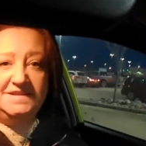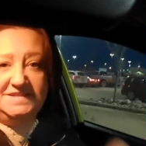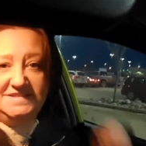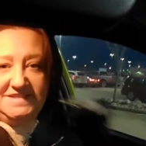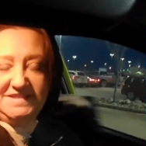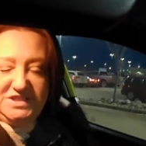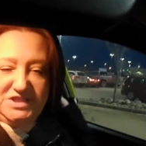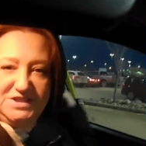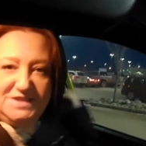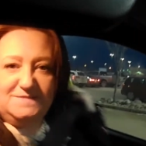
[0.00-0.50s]
Is
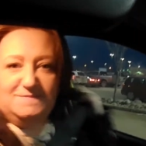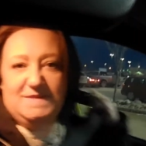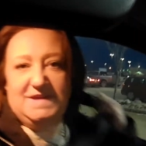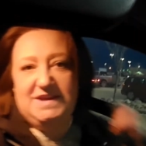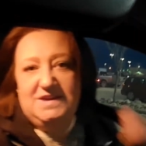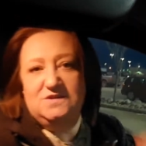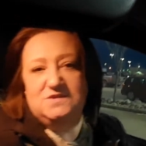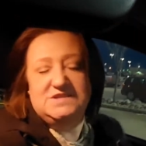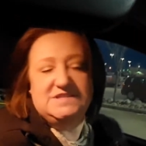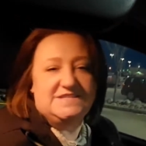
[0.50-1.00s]
it just
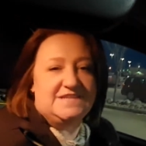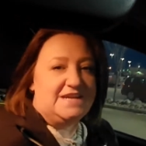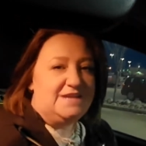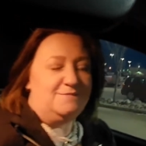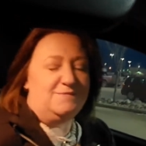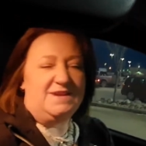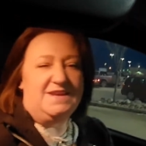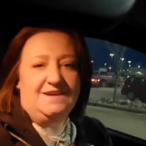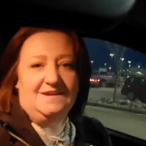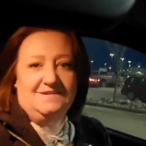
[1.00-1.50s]
me or does
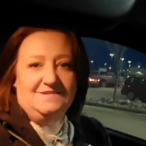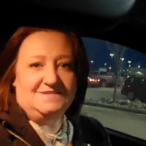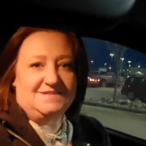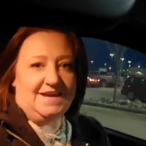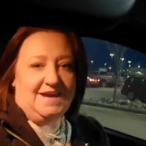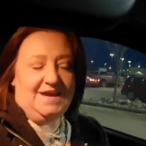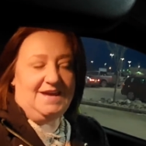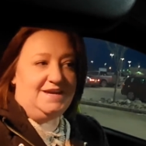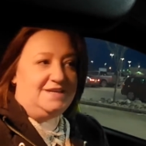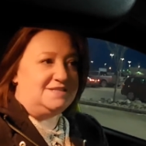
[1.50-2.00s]
anybody else
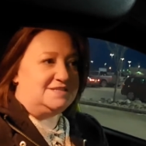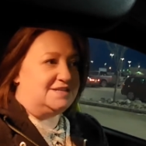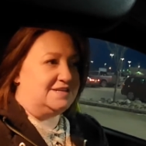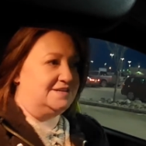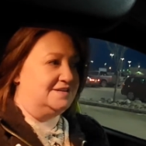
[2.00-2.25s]
hate?